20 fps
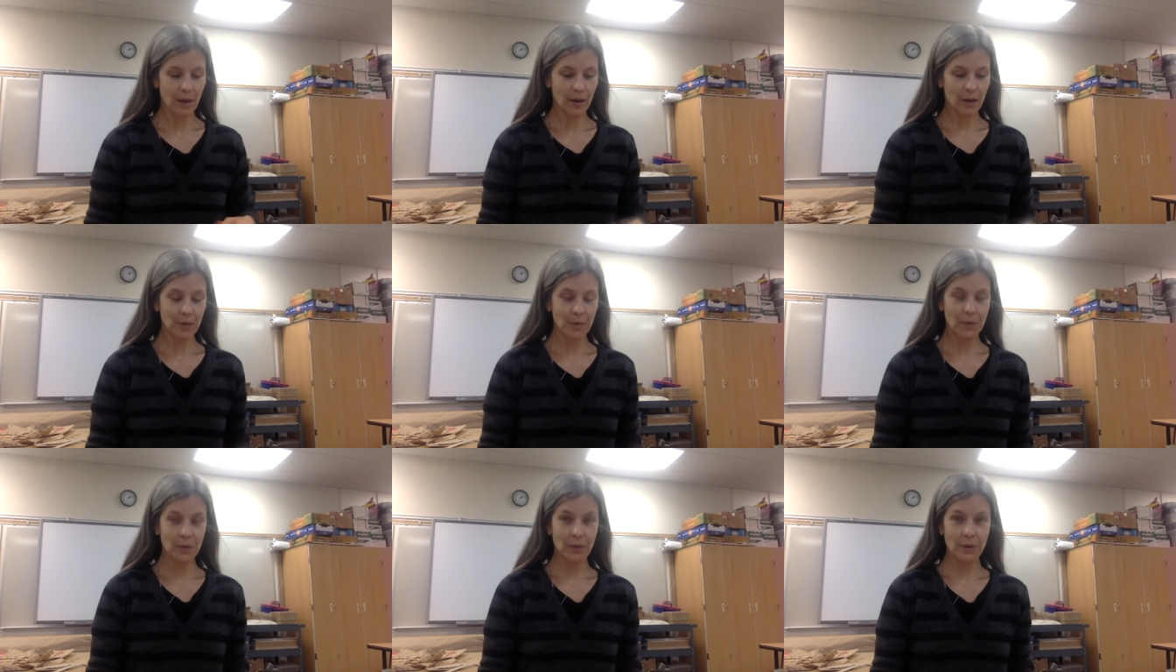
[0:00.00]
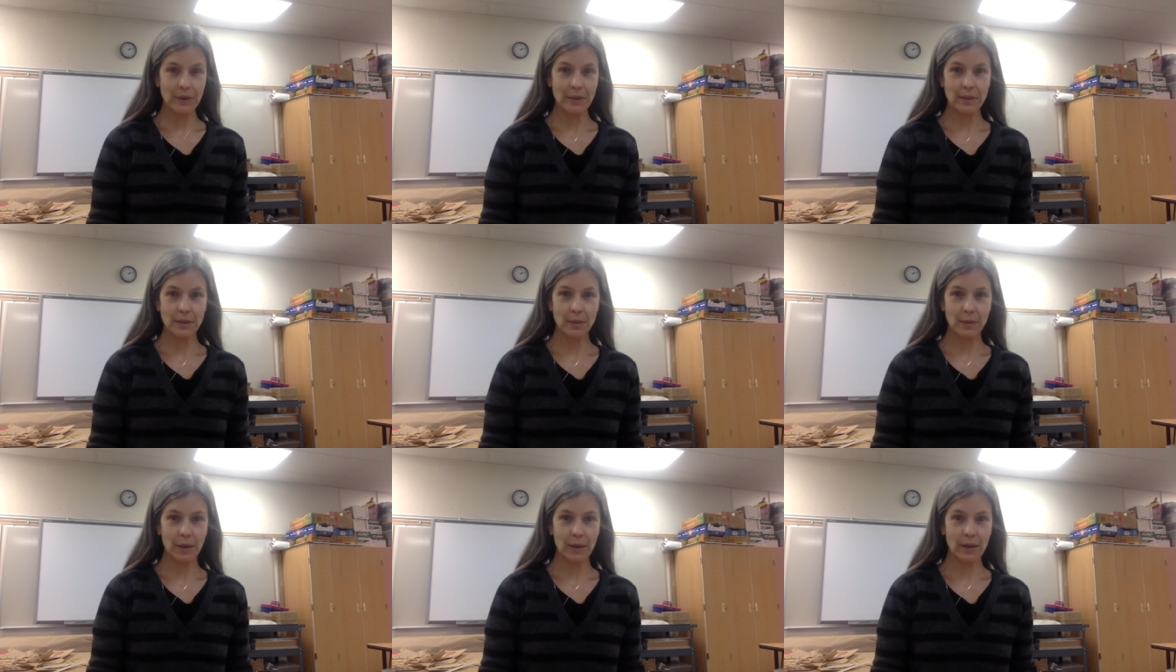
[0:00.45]
I'm going
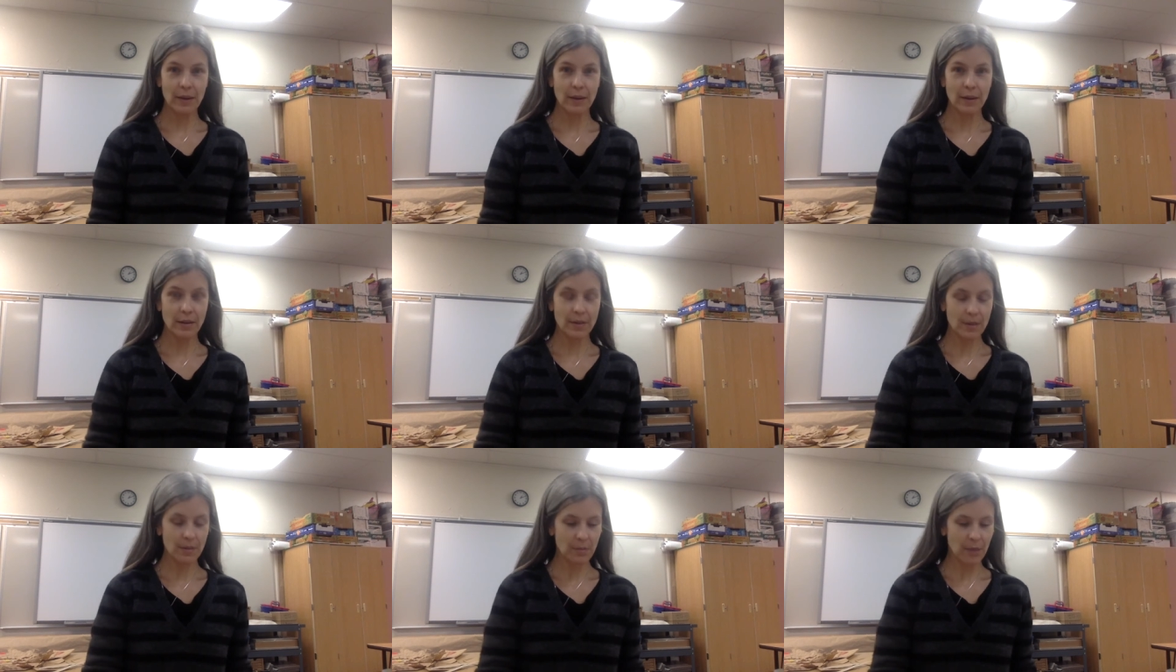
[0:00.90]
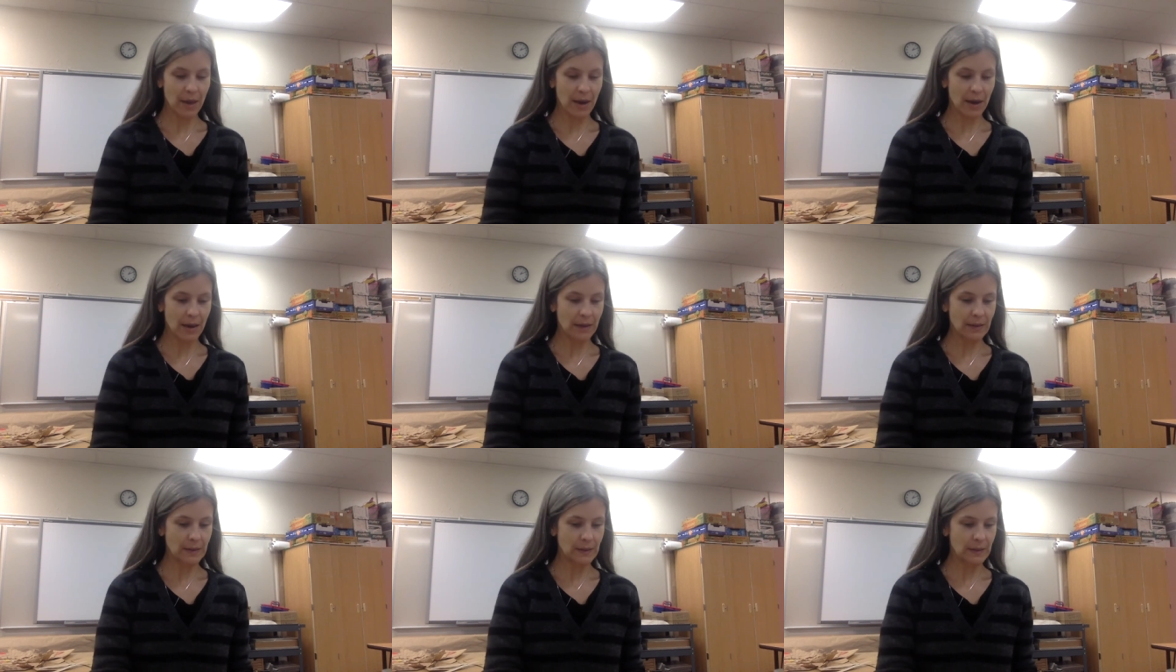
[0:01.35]
to make another
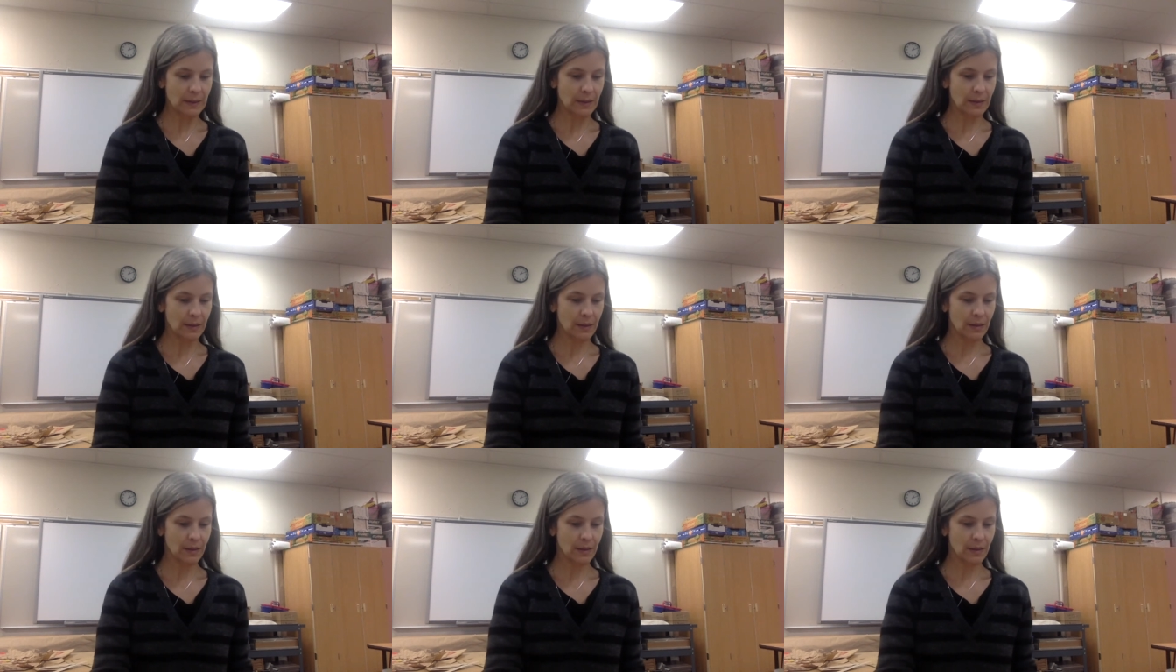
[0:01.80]
mask.